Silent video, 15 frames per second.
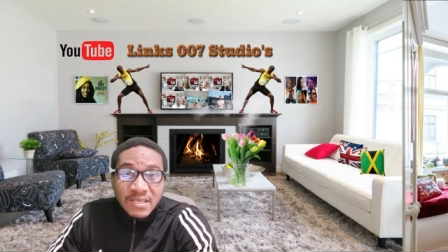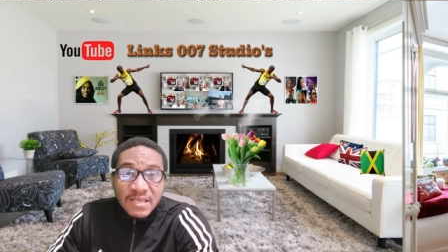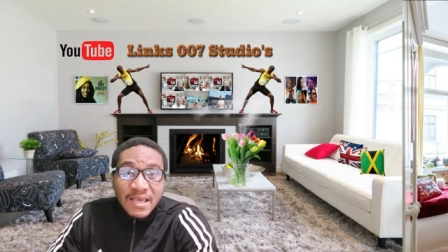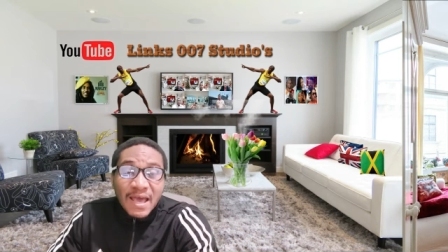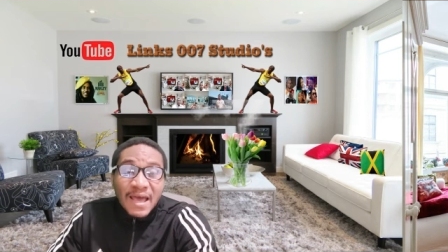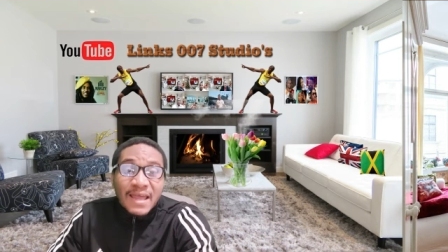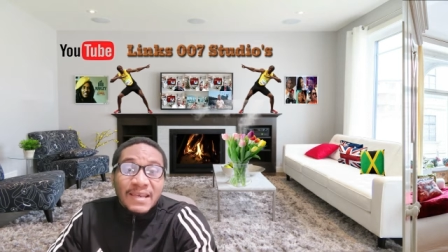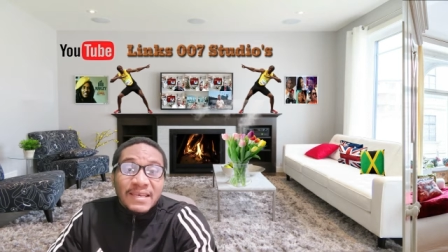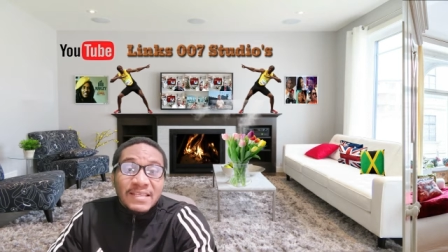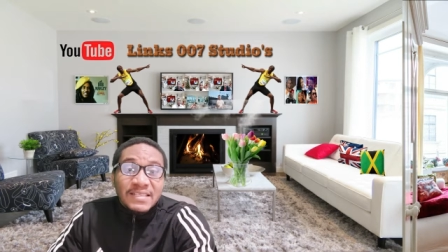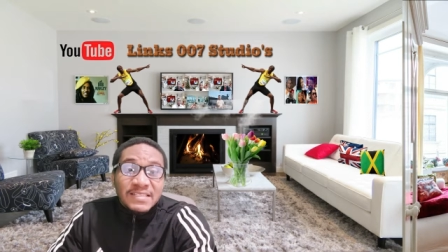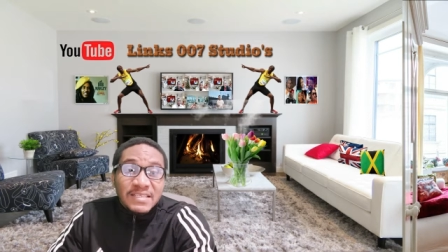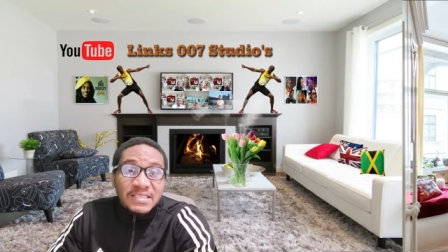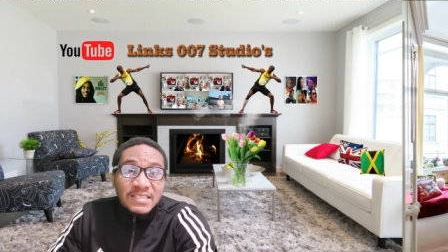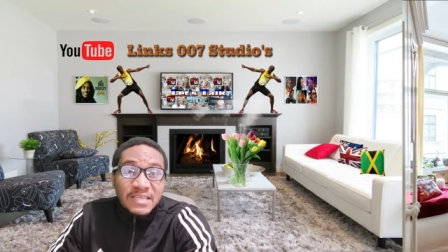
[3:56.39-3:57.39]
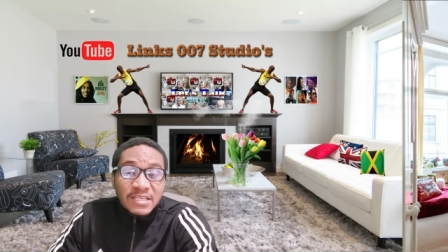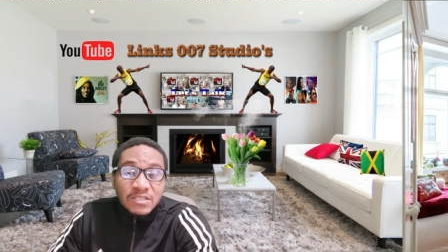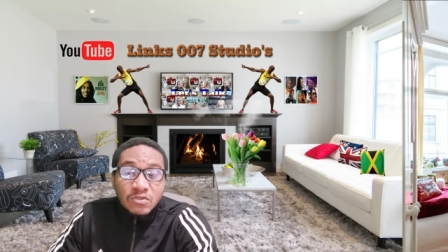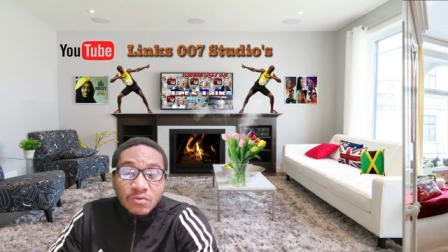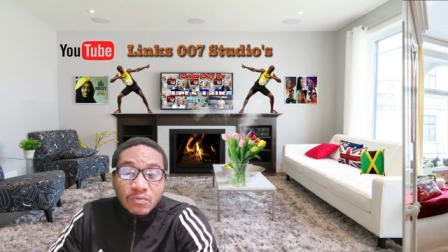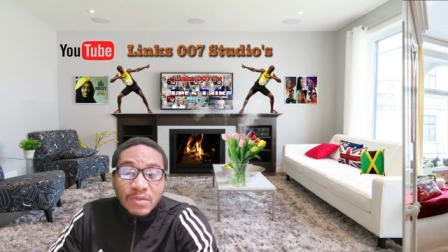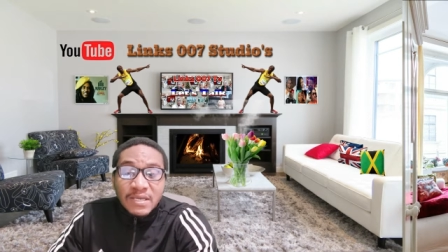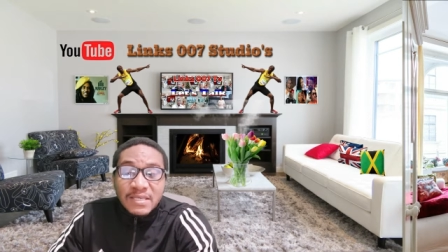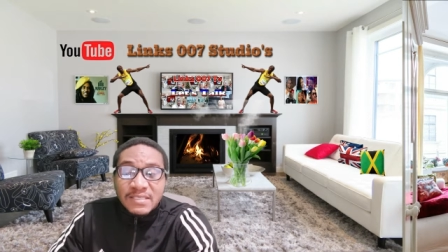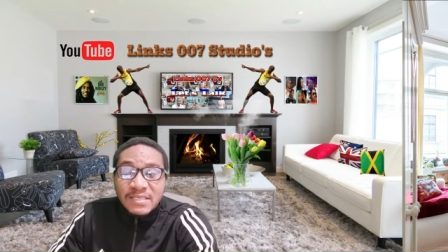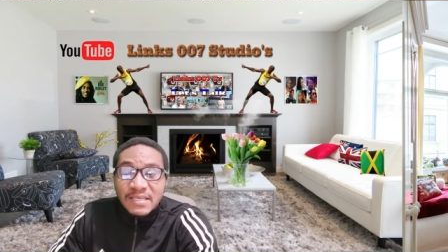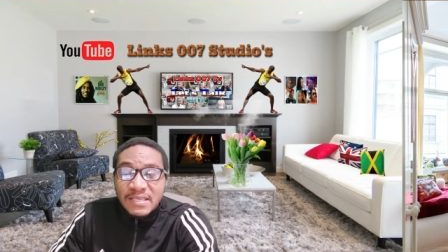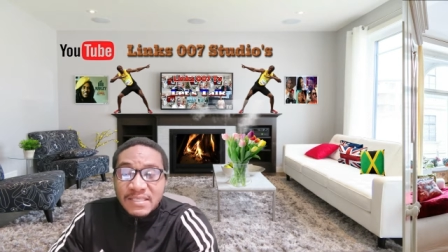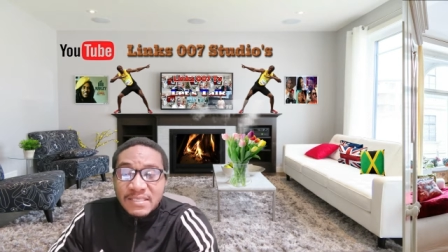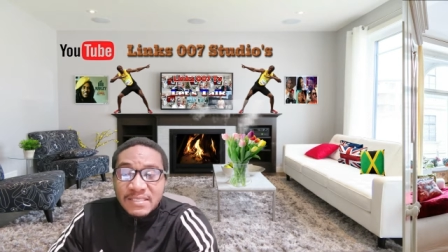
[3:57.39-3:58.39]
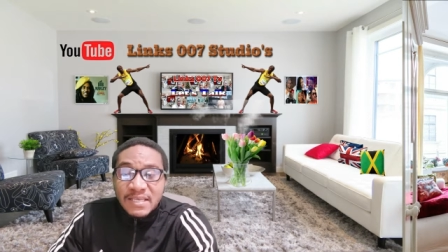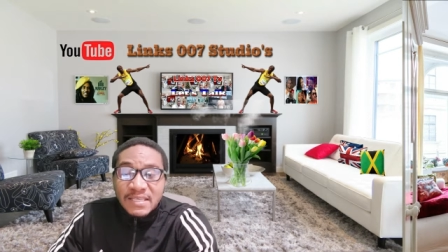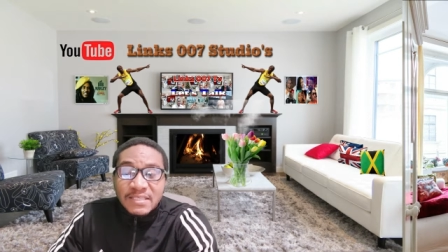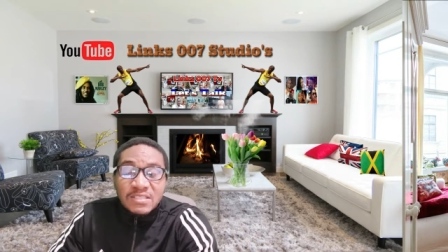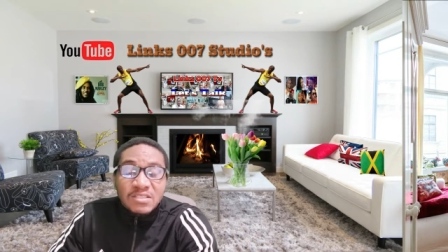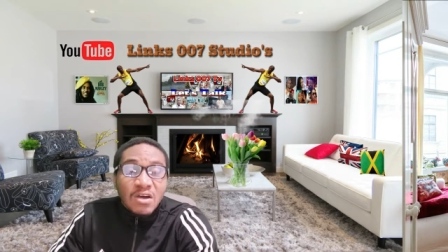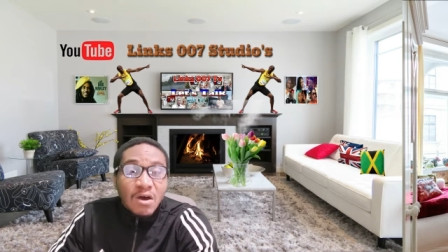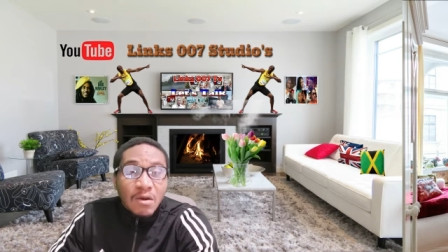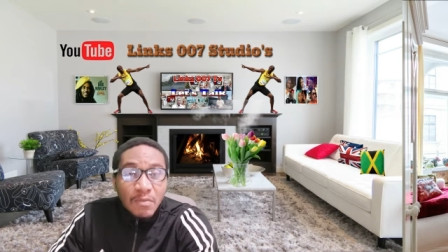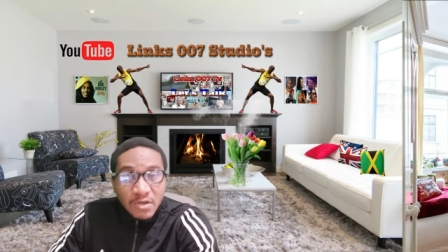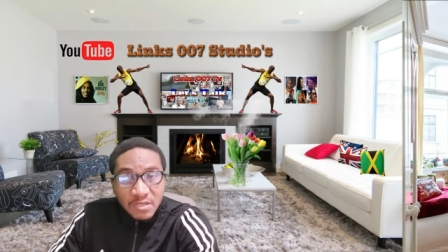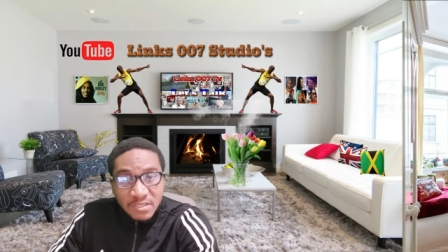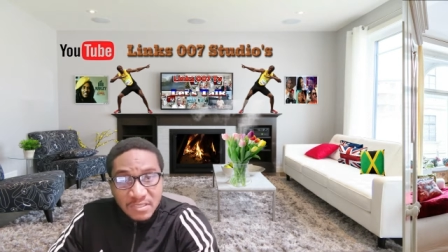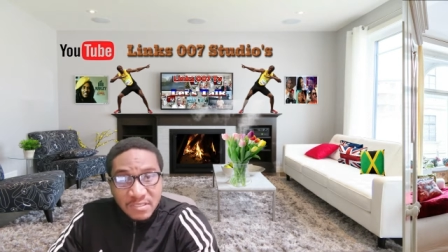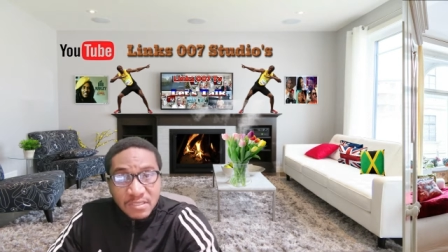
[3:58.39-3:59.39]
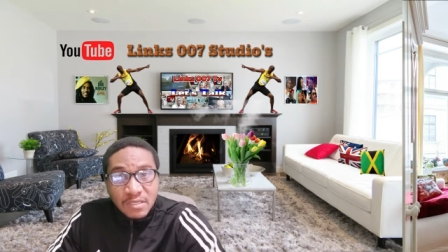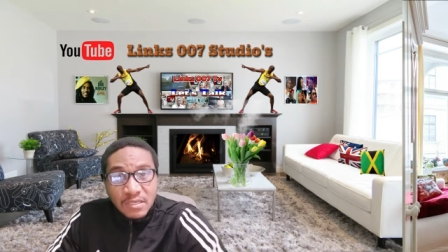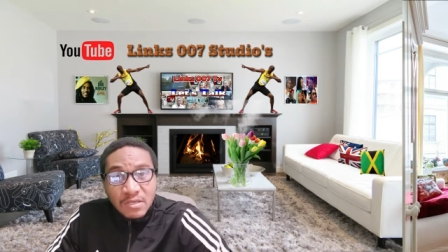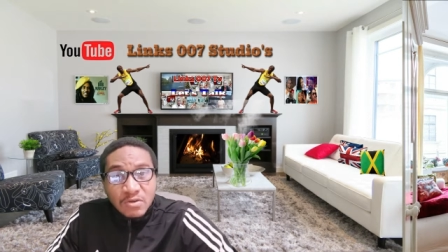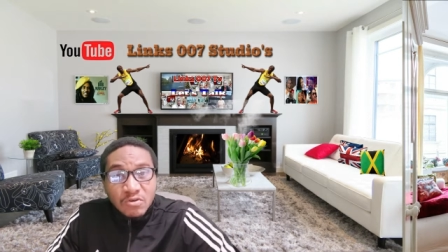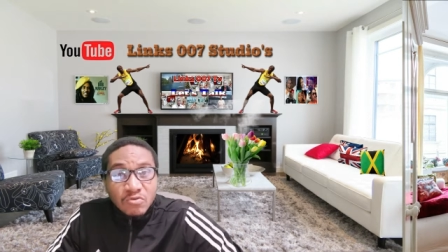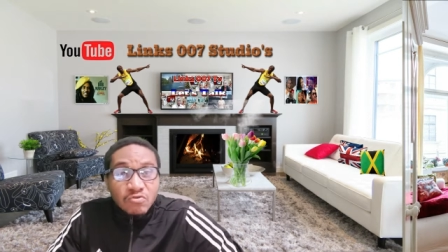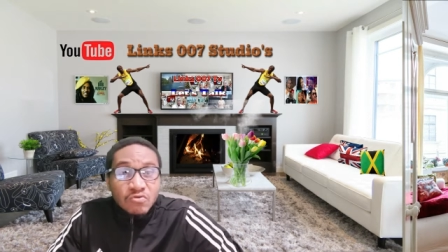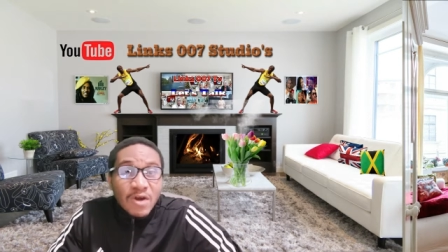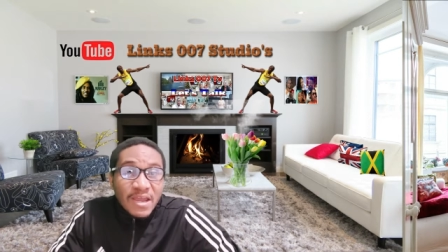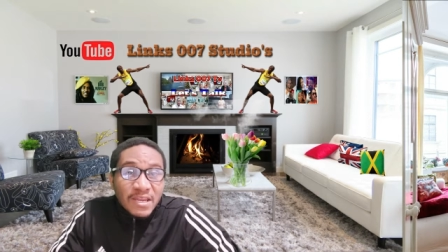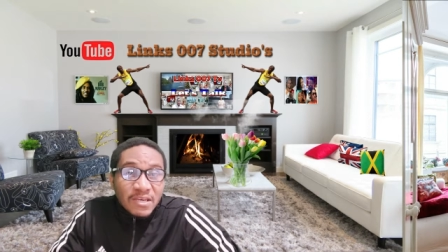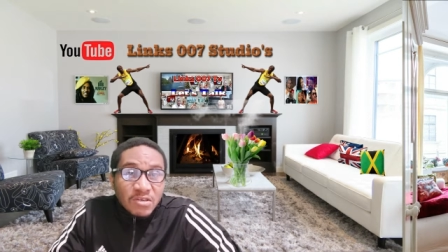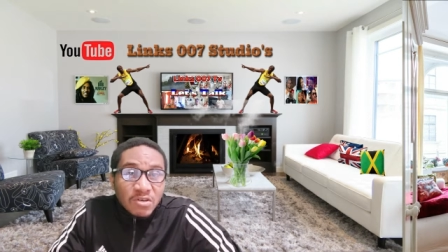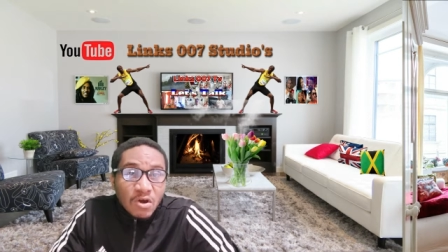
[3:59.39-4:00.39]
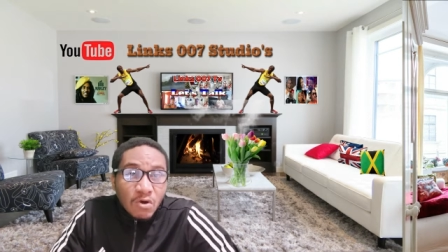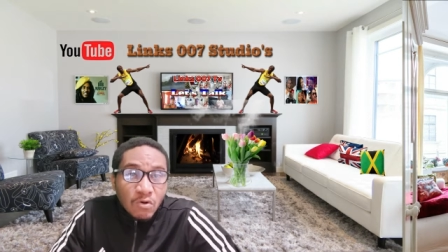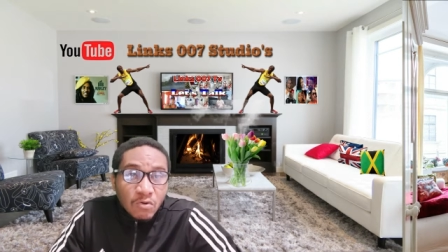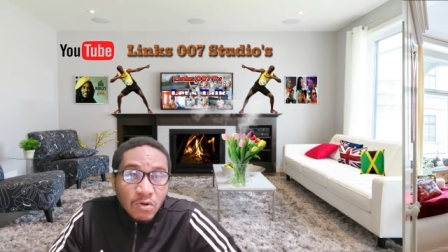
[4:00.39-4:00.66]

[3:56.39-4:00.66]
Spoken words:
And this incident took place in St. Thomas right now.